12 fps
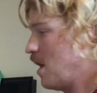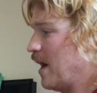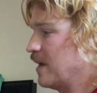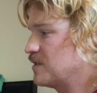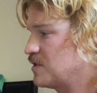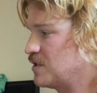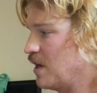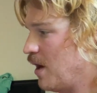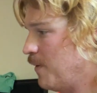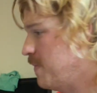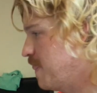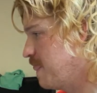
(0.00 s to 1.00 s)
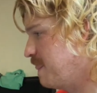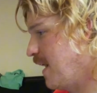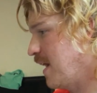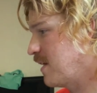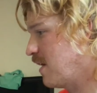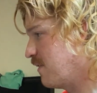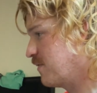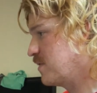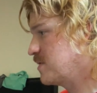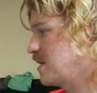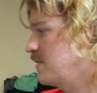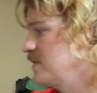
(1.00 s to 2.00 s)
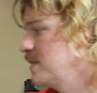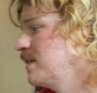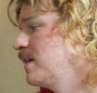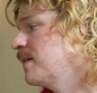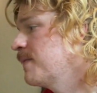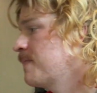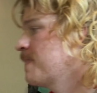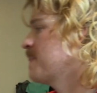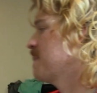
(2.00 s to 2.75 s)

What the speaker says: All right, so that covers everything